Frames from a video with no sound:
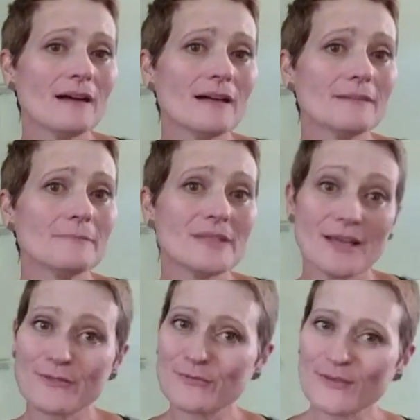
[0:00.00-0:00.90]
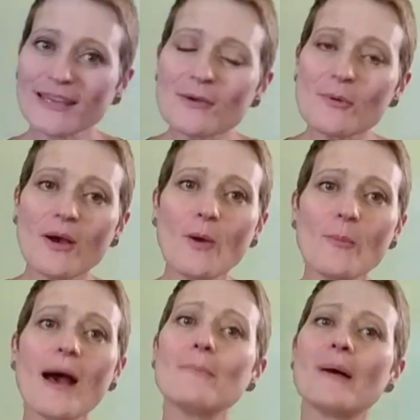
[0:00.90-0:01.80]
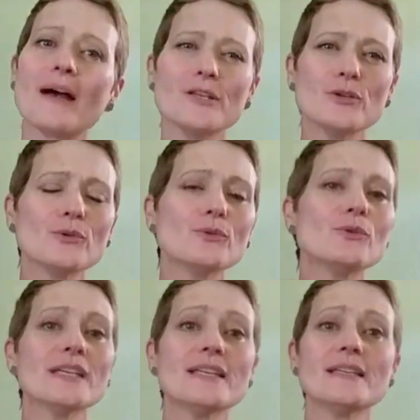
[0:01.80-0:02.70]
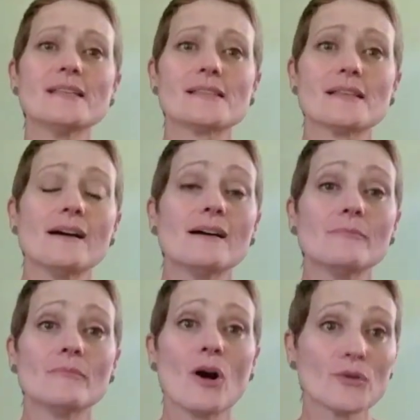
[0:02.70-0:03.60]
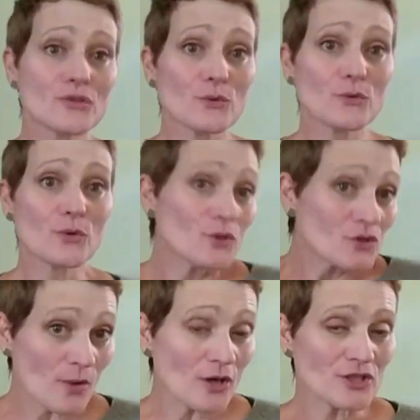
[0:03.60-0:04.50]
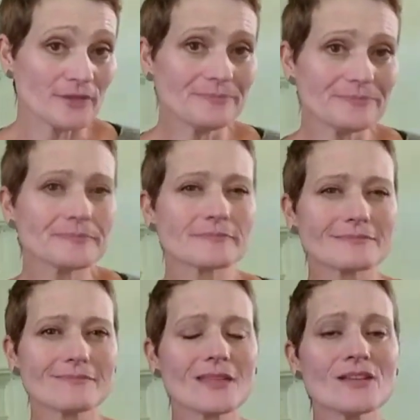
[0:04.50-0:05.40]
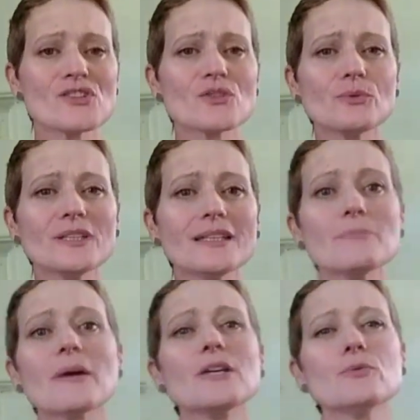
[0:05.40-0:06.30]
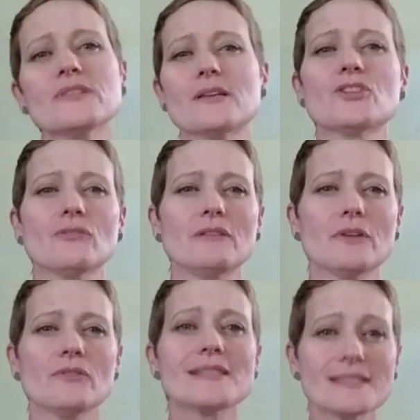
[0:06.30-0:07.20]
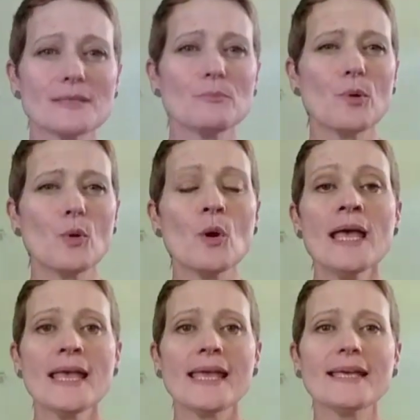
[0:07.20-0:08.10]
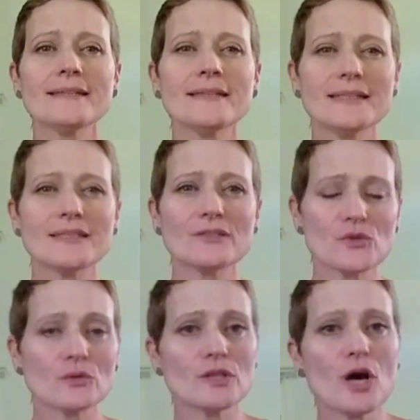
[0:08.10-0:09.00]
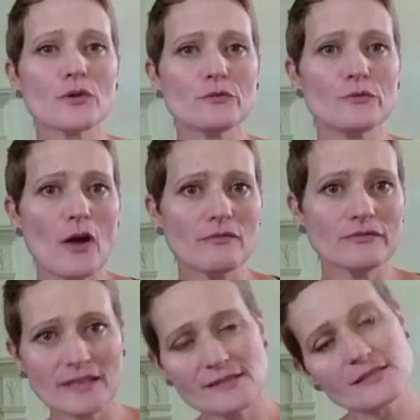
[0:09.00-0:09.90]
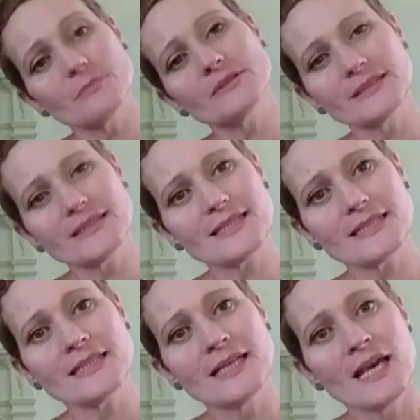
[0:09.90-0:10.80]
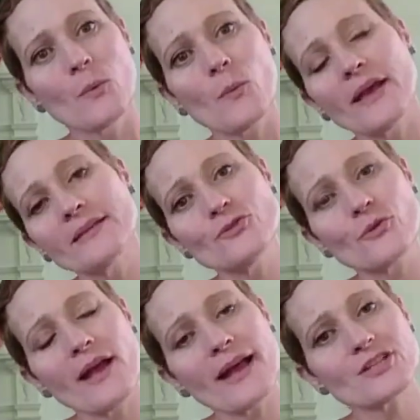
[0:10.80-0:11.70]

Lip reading: The other thing about Bayou is also the construction. So knitting Bayou is actually very simple and gives you a lot of flexibility when you're